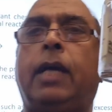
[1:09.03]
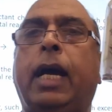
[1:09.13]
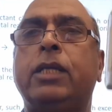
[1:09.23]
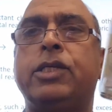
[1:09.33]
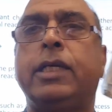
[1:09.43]

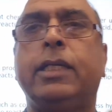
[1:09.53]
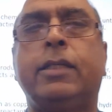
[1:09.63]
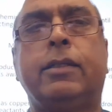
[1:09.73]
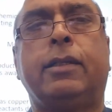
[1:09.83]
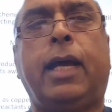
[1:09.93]
acid
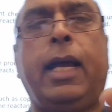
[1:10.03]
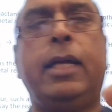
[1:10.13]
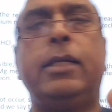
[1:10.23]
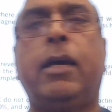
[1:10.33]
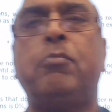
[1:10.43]

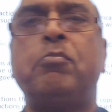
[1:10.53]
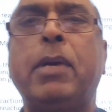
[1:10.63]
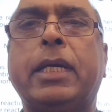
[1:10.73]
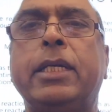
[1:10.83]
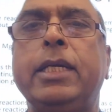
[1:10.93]
and
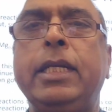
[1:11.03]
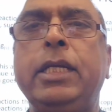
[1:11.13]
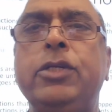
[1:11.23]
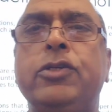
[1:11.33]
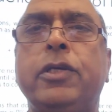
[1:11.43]

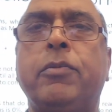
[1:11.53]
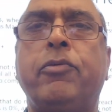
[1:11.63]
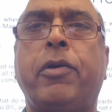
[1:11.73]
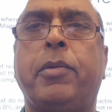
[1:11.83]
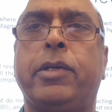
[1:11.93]
magnesium
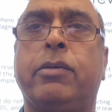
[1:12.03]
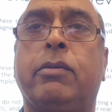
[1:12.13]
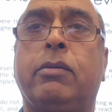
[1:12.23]
ribbon.